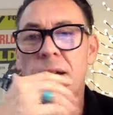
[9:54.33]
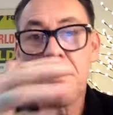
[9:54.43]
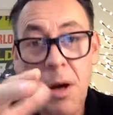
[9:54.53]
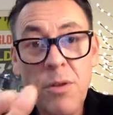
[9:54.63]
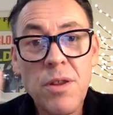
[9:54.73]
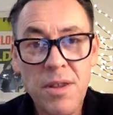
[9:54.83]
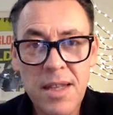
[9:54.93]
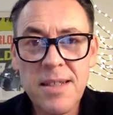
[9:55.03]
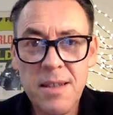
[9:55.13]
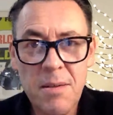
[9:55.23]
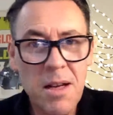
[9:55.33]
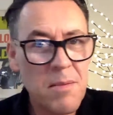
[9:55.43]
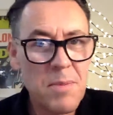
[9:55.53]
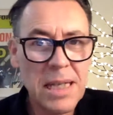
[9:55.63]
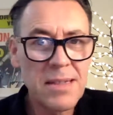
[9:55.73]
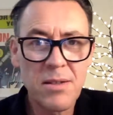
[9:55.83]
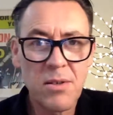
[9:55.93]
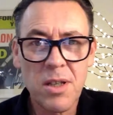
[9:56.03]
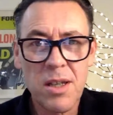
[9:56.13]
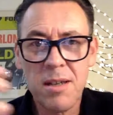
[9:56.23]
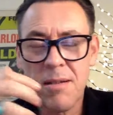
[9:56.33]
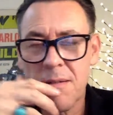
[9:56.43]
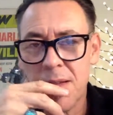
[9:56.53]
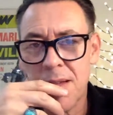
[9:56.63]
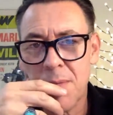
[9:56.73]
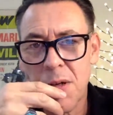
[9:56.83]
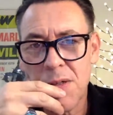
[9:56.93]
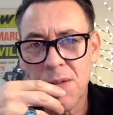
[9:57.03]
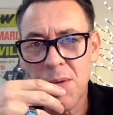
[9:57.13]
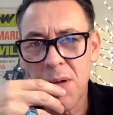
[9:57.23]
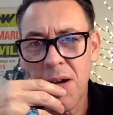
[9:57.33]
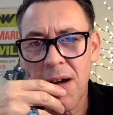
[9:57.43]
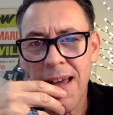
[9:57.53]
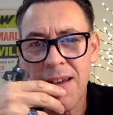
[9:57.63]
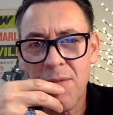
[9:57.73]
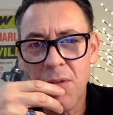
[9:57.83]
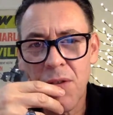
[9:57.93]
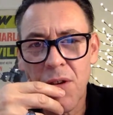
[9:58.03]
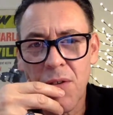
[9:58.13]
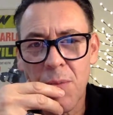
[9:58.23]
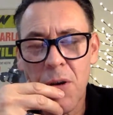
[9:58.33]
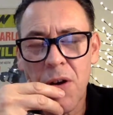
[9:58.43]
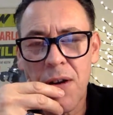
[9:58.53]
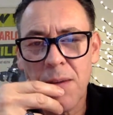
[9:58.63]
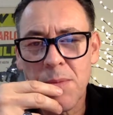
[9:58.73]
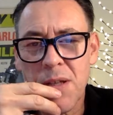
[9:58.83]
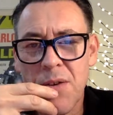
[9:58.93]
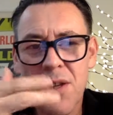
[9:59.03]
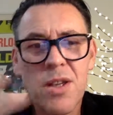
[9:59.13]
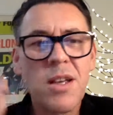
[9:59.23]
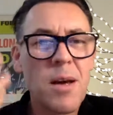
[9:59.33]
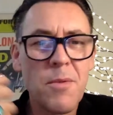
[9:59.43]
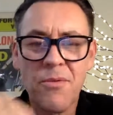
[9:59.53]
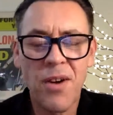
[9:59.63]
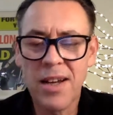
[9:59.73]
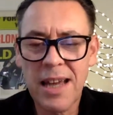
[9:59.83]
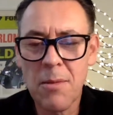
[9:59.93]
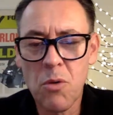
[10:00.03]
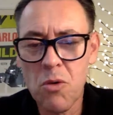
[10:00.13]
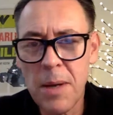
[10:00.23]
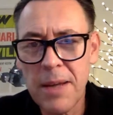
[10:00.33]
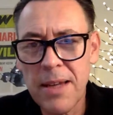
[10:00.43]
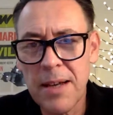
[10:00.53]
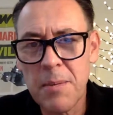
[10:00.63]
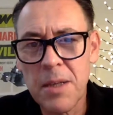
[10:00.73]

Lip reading: Both of these are blended on the approach that I have on the program. So you can come and find out more about that.